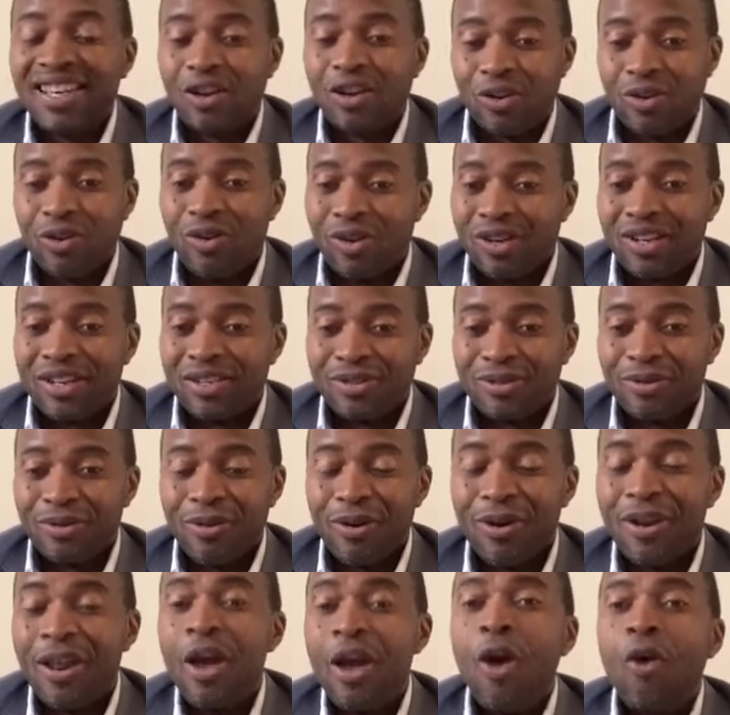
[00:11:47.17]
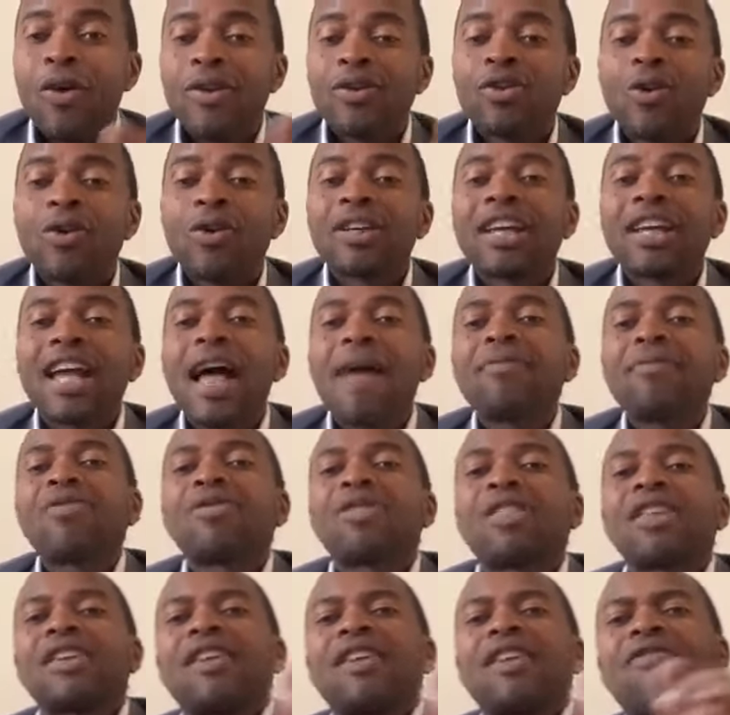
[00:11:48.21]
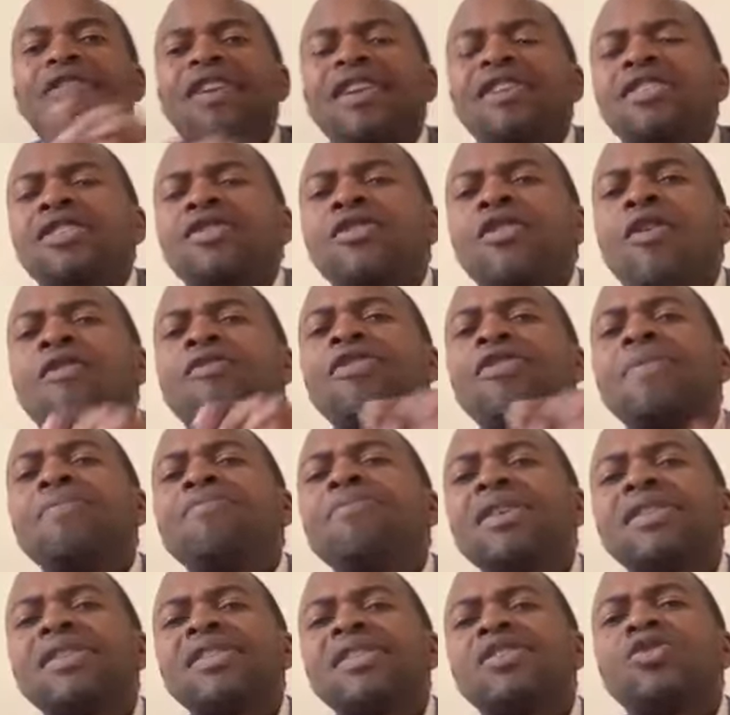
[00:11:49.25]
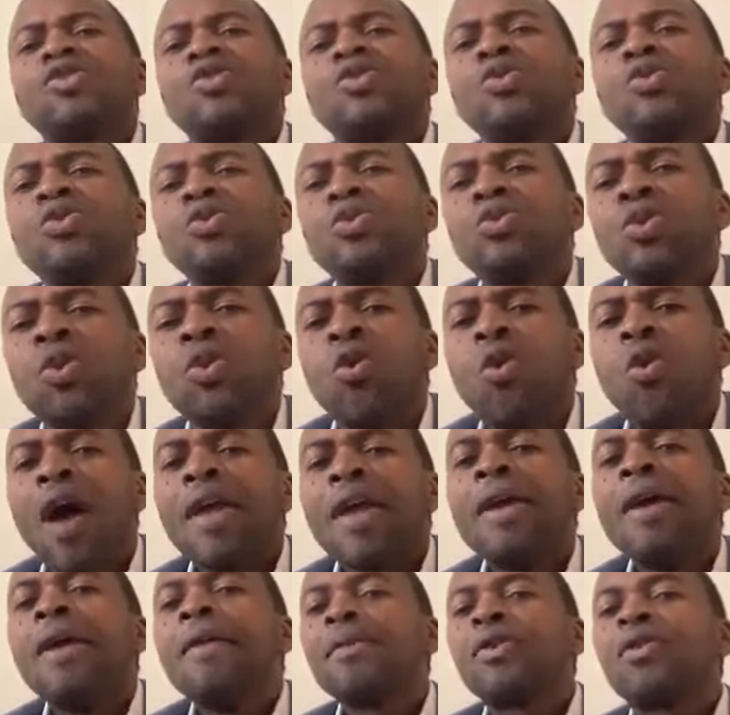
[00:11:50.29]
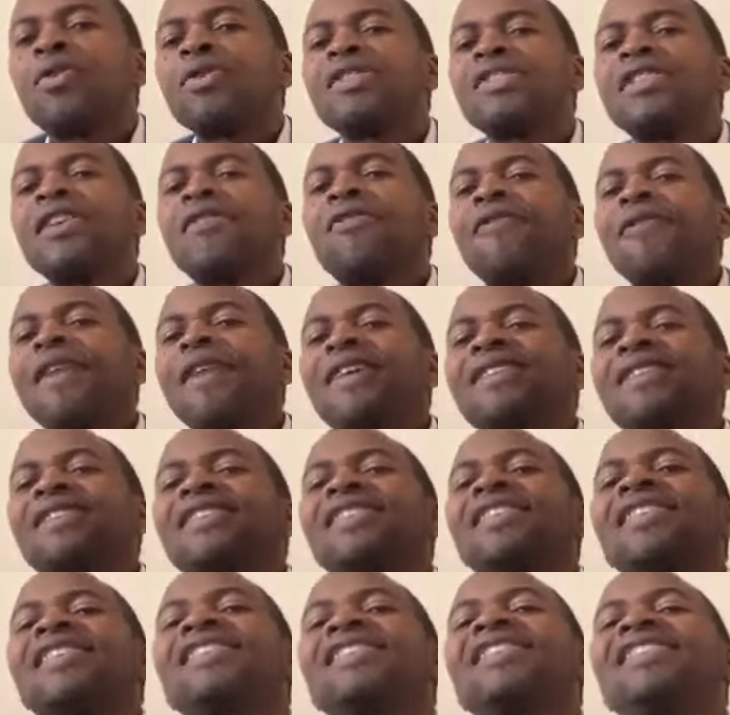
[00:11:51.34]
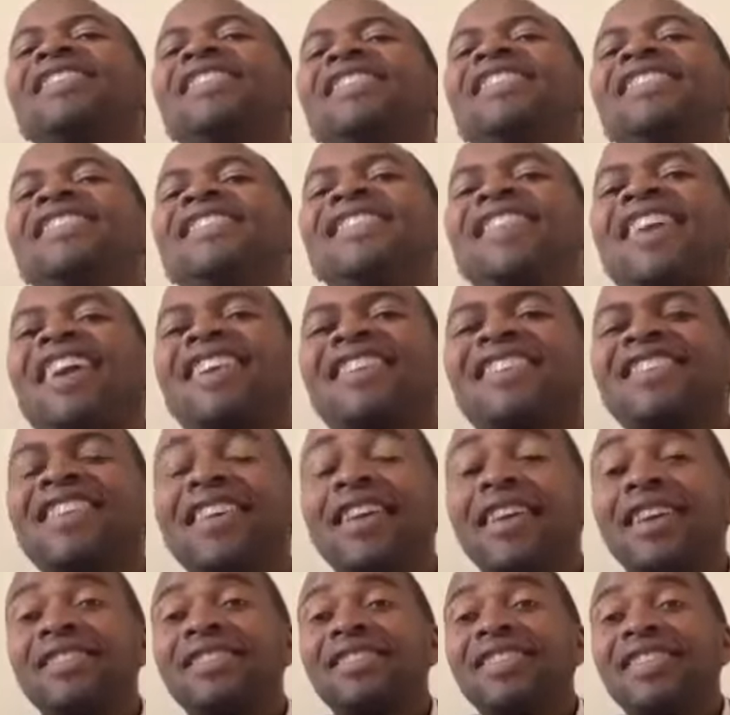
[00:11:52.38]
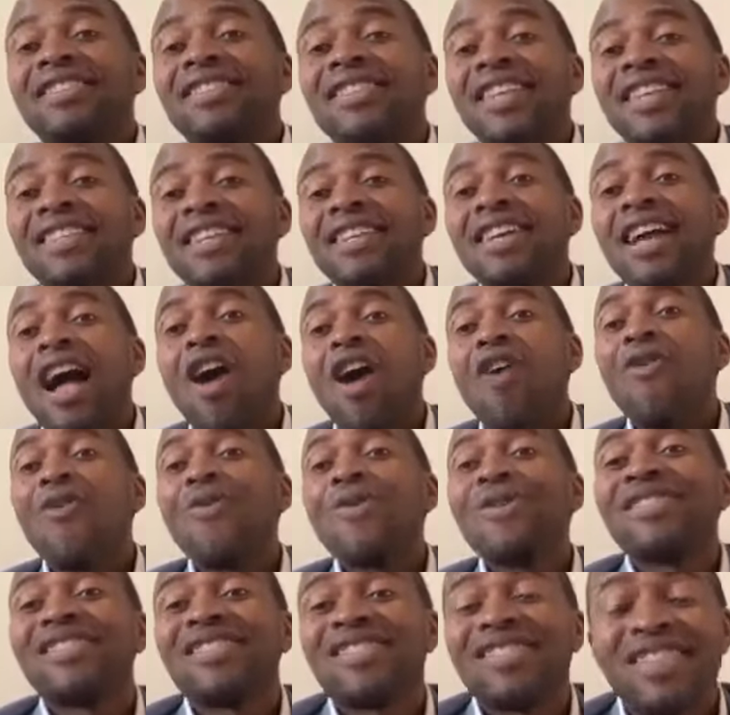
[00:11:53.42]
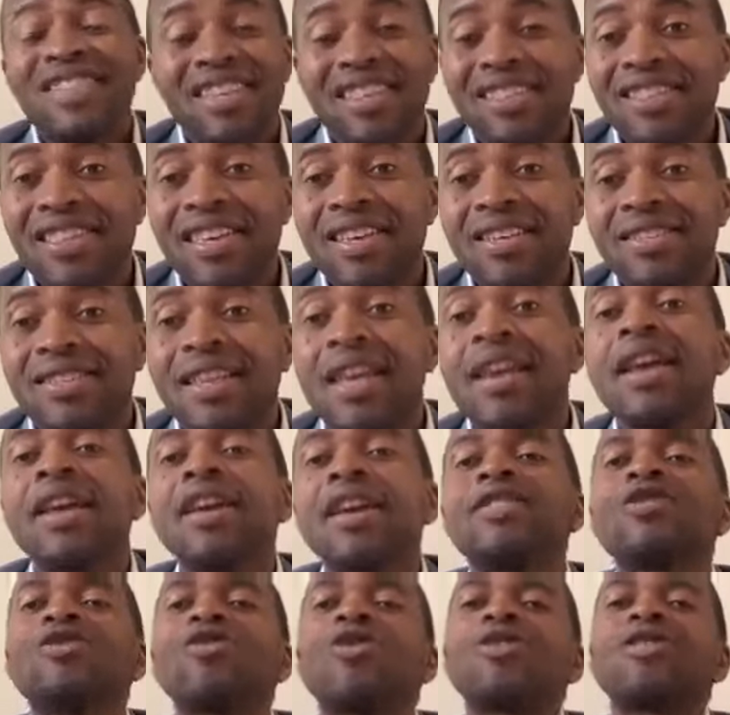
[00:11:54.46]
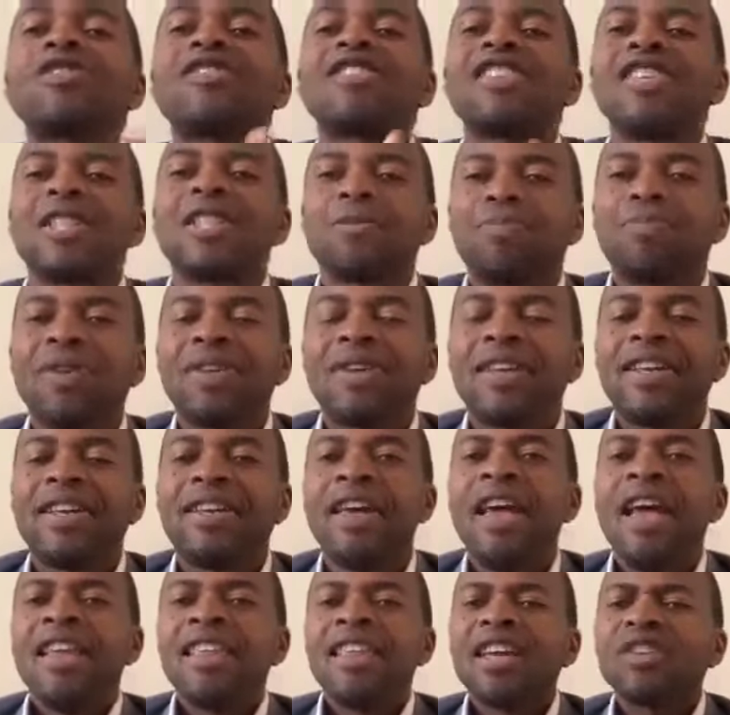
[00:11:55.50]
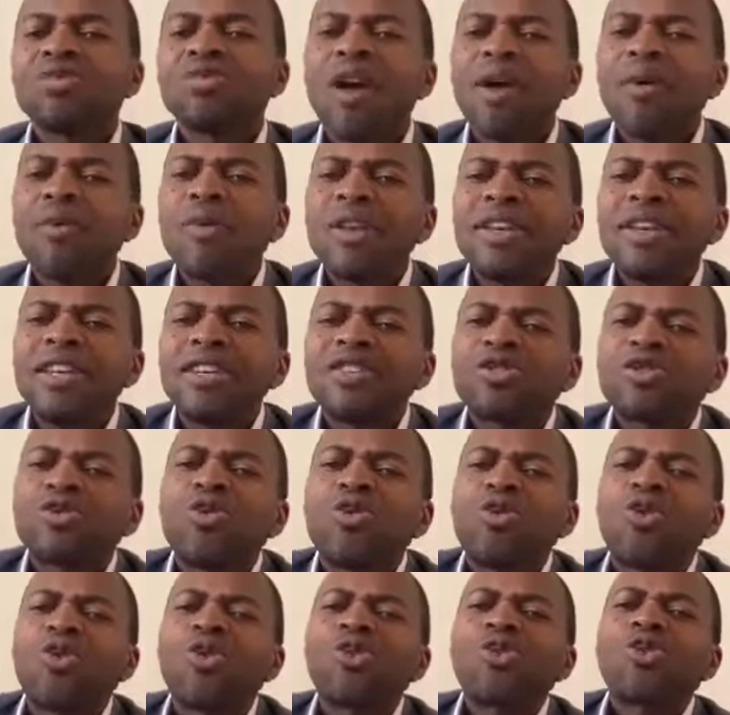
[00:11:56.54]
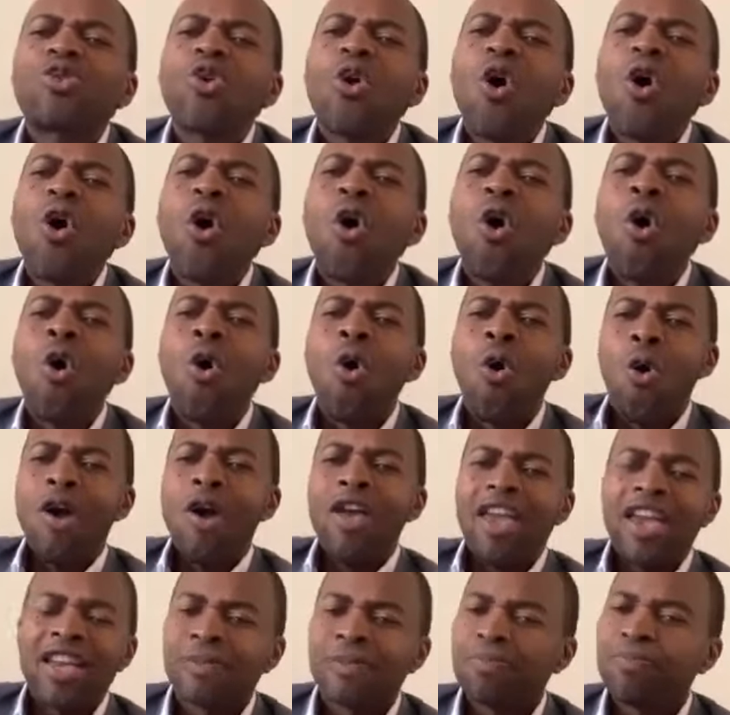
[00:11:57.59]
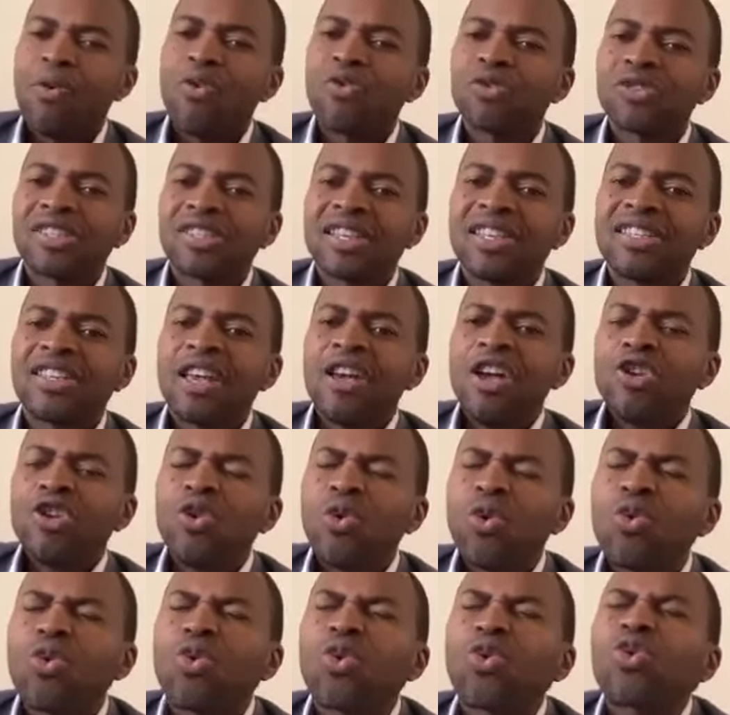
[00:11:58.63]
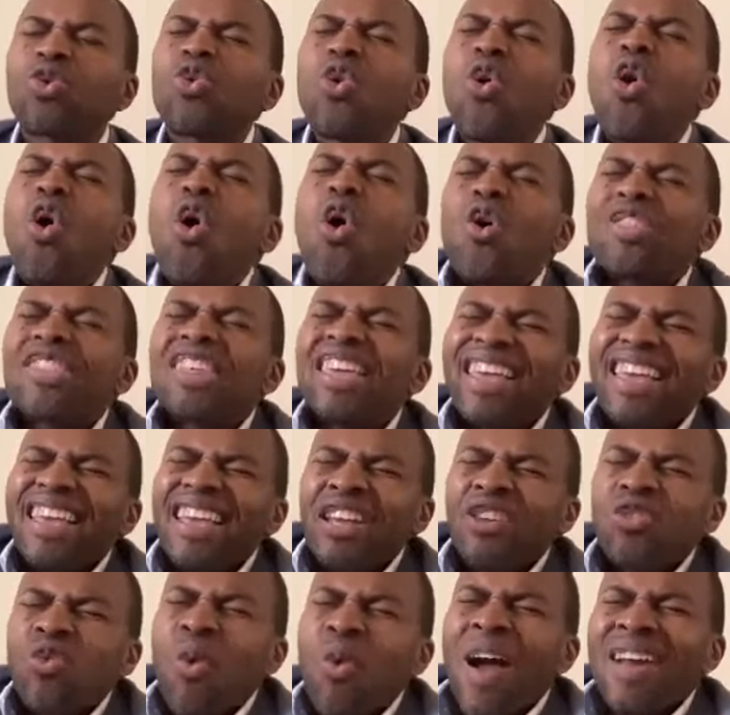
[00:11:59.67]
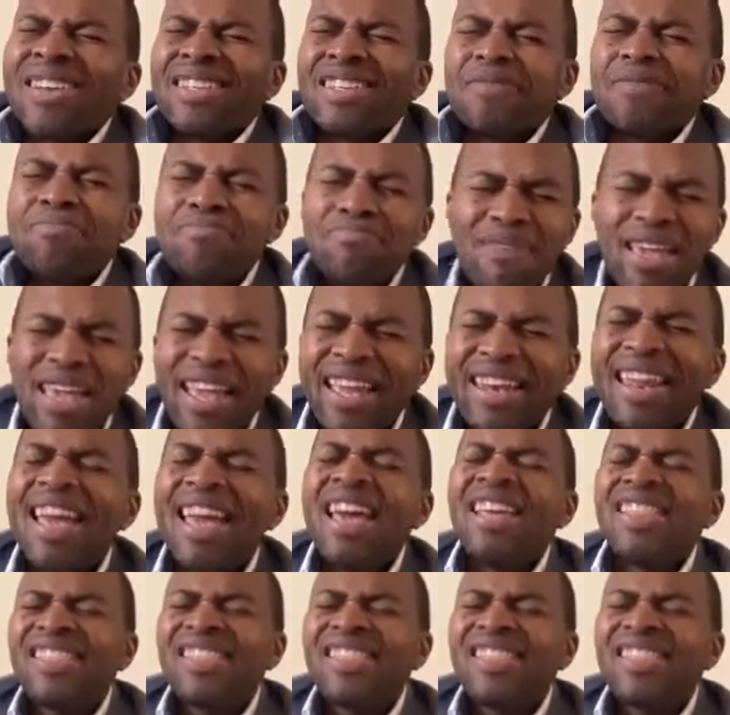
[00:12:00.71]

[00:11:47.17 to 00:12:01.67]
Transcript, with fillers: Glory to God. We don't come to the revelation of the message. Do you know why? Because the flesh is detecting, it's detecting how we see things. It's not the spirit. That's why we need to grow, as Paul says, you grow the inward man,